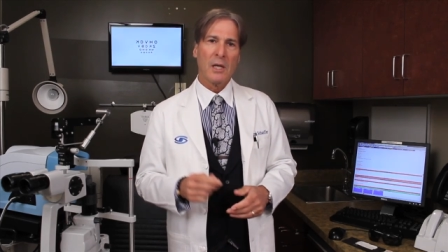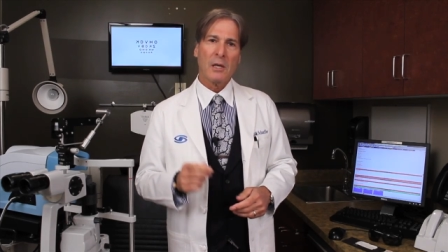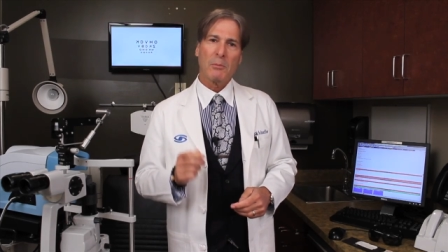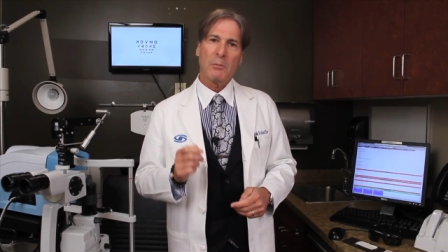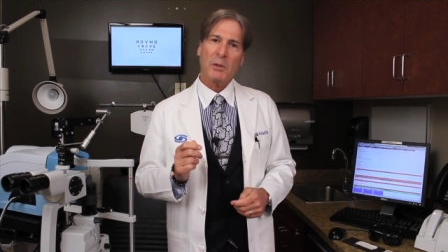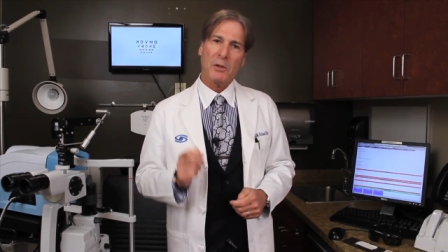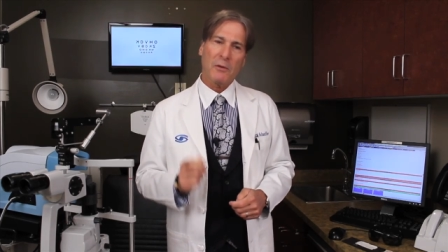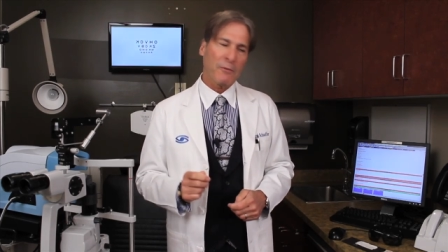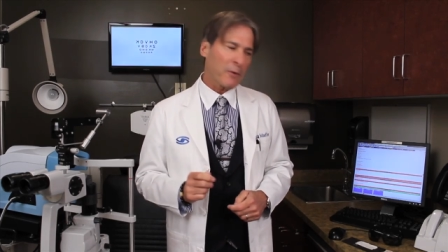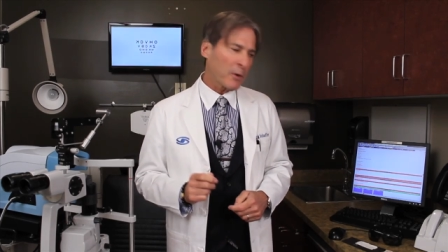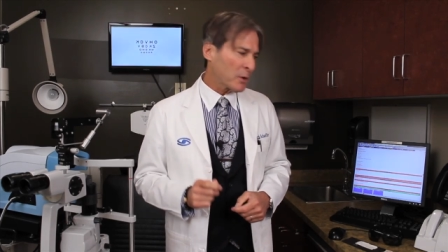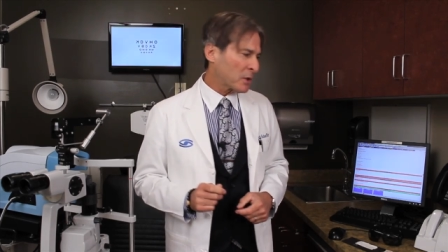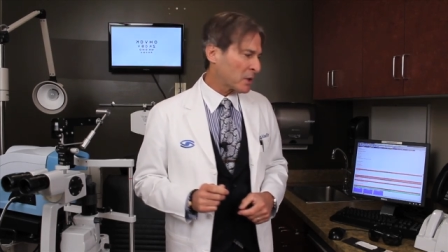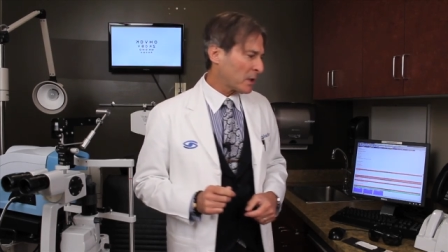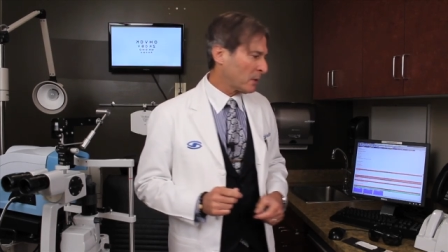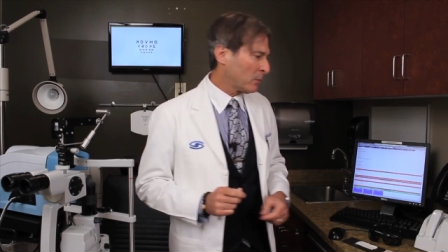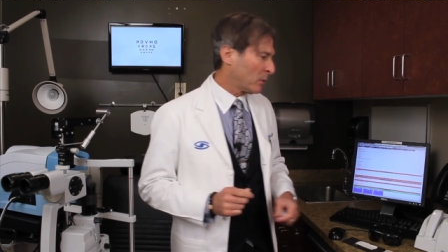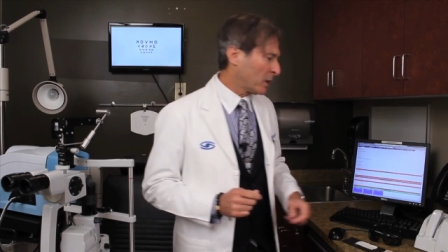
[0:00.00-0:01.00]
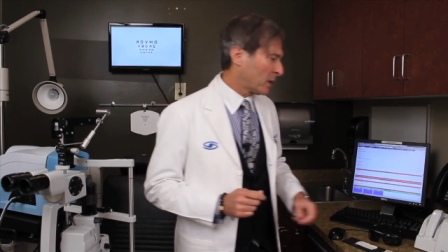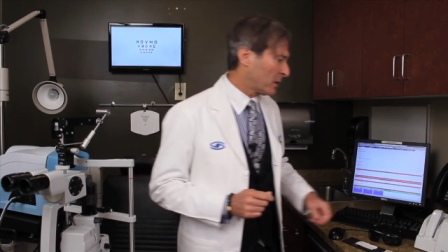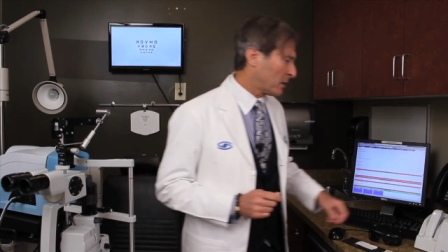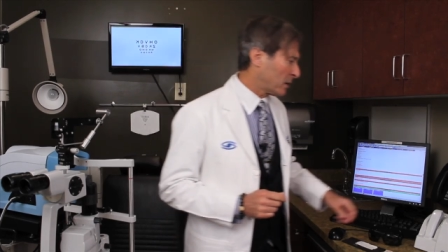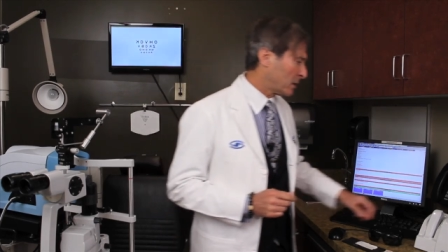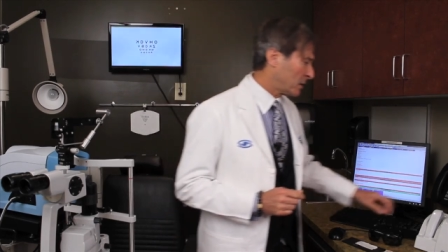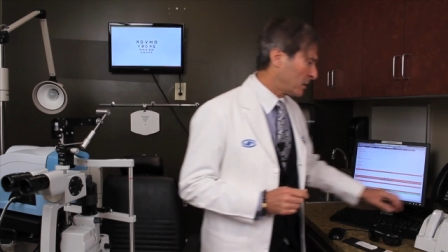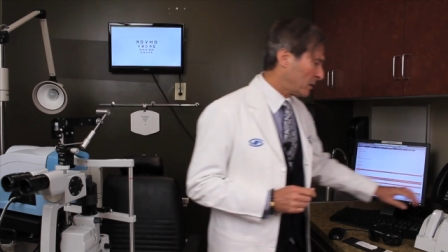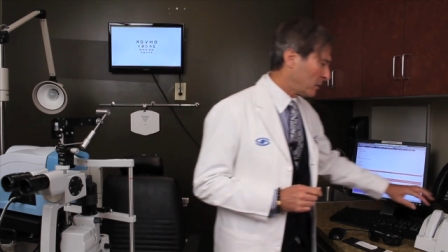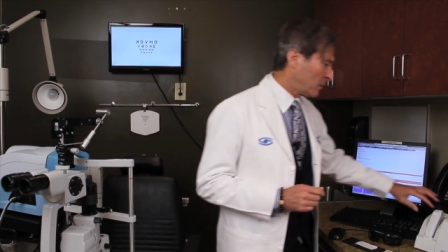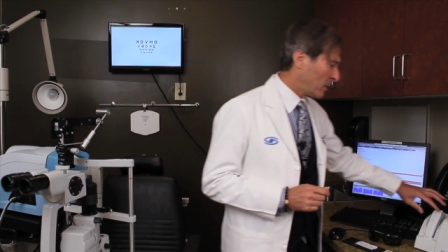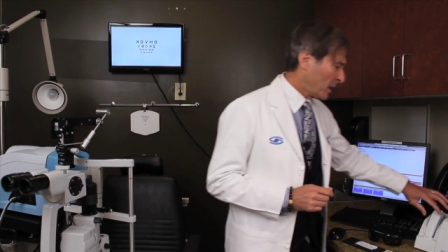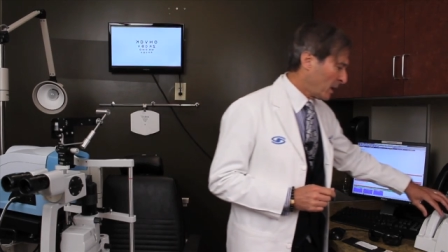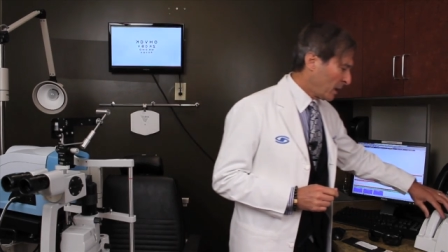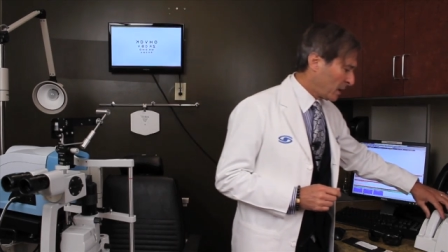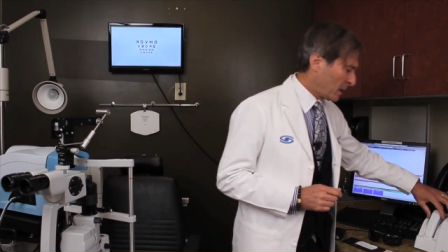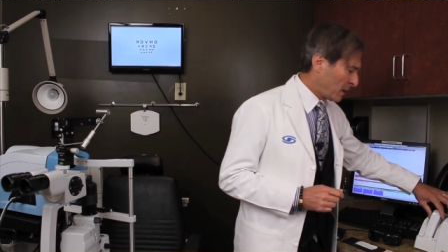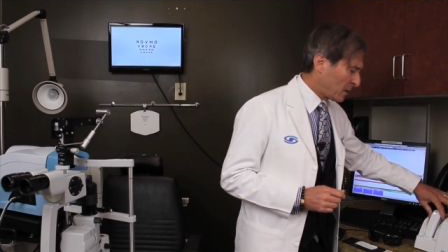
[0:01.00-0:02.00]
But the first thing we're going to do
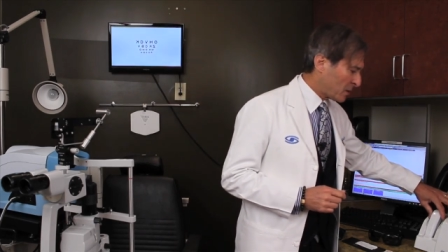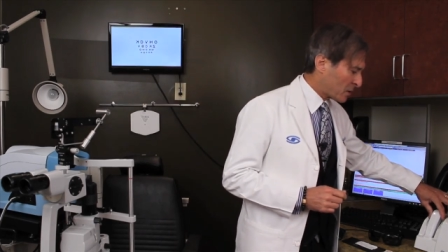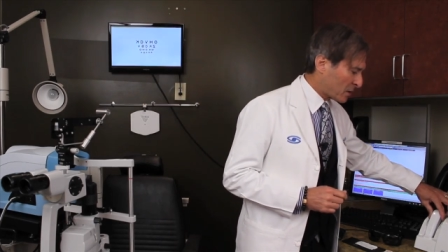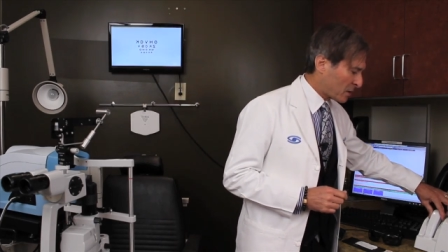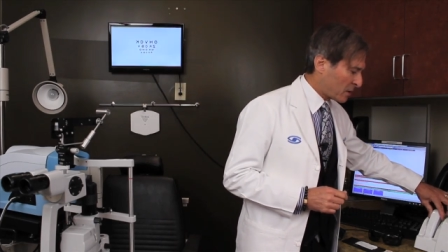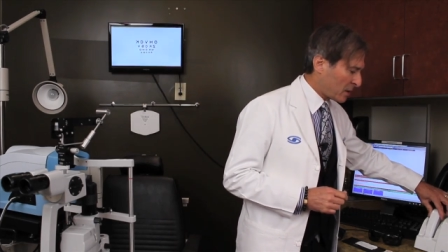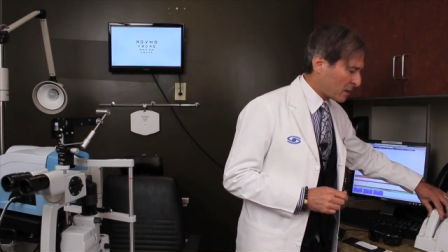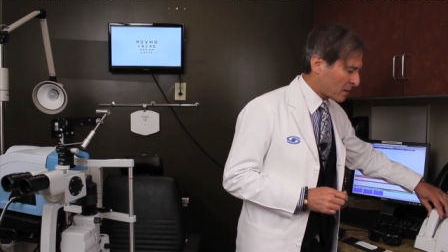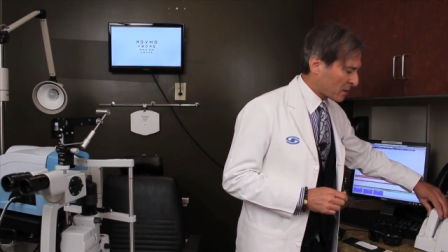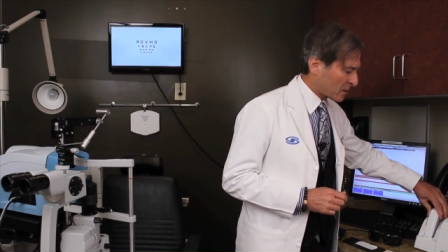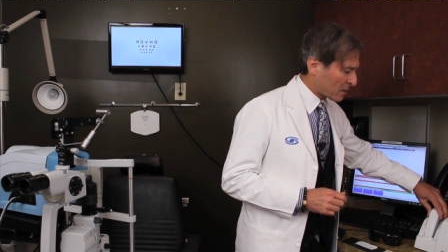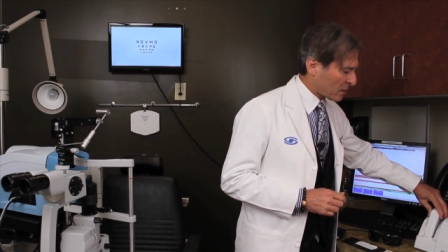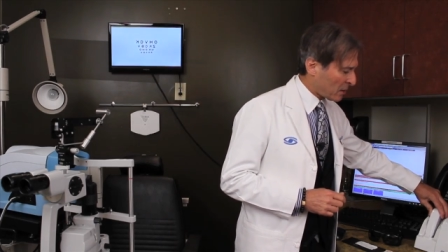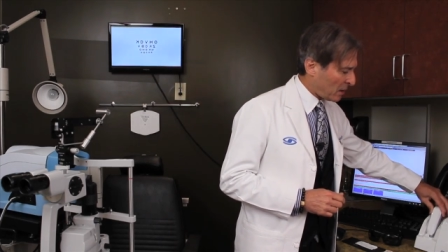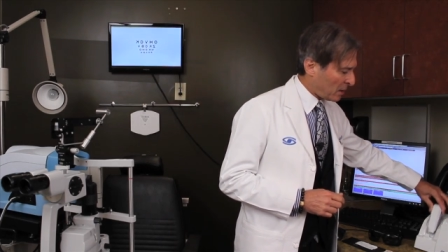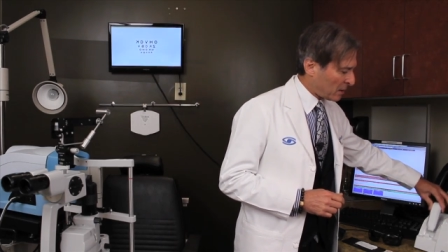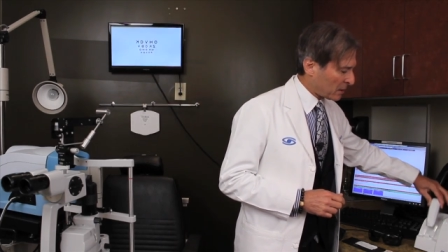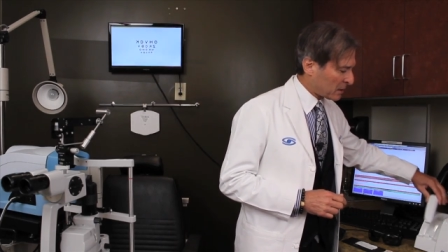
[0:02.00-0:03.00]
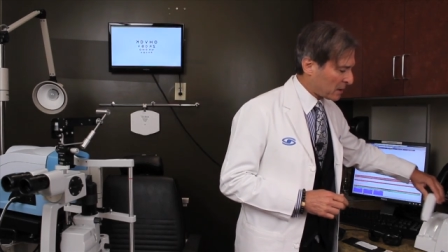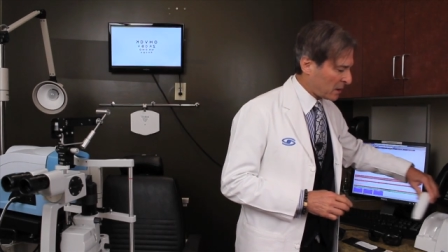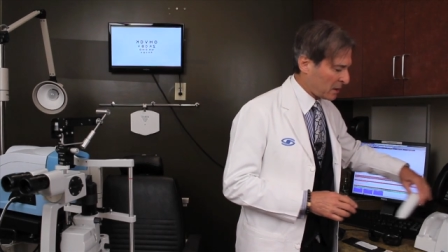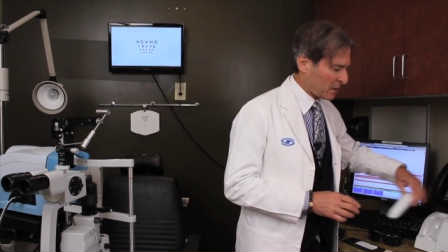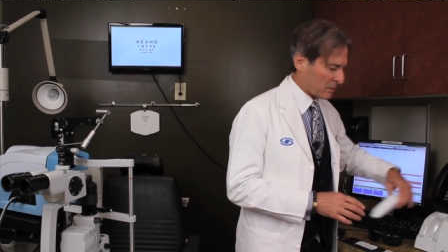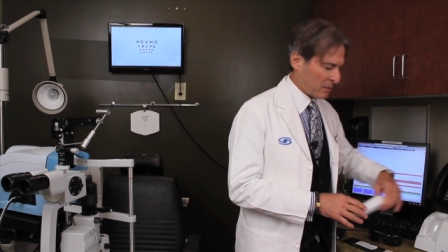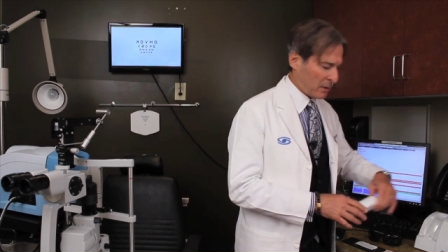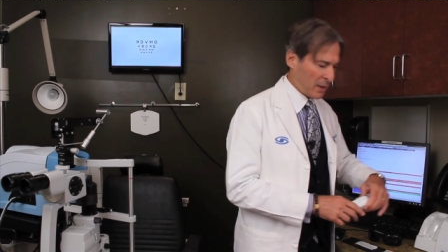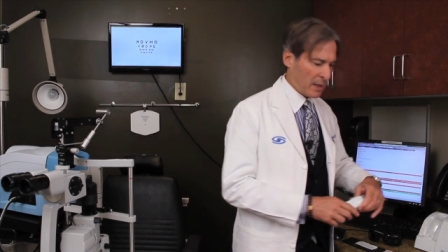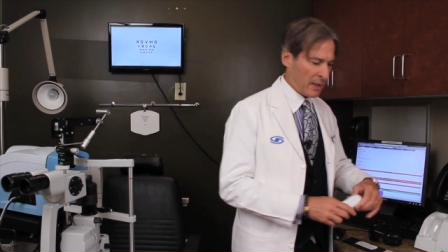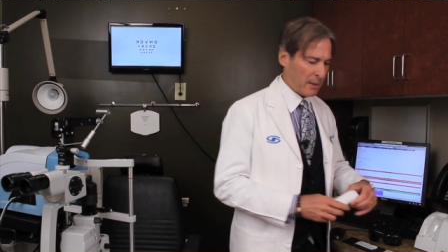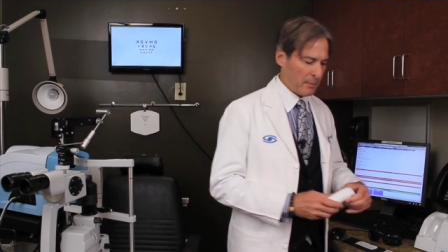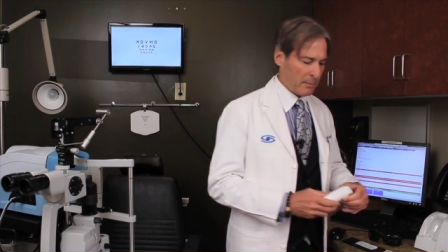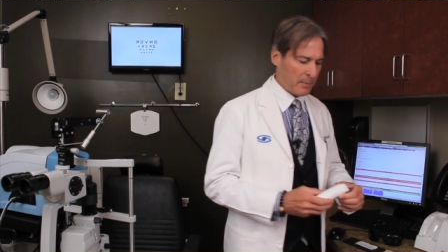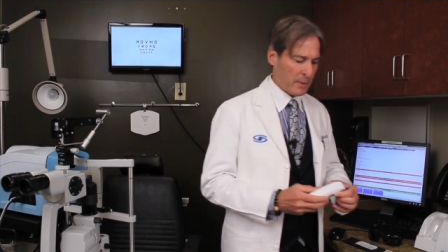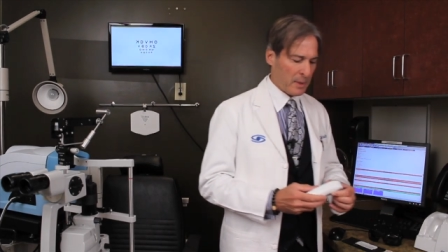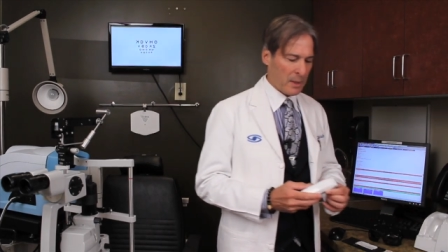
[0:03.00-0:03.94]
is this is called a TearLab.